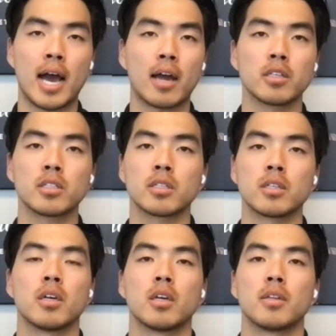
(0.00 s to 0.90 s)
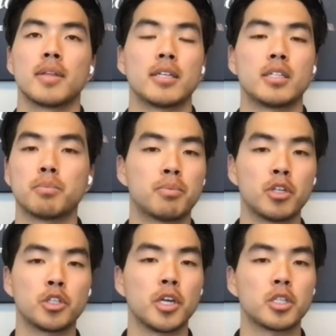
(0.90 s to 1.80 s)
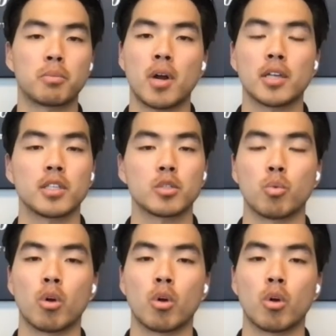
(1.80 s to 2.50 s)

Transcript: Like, how does that depreciation process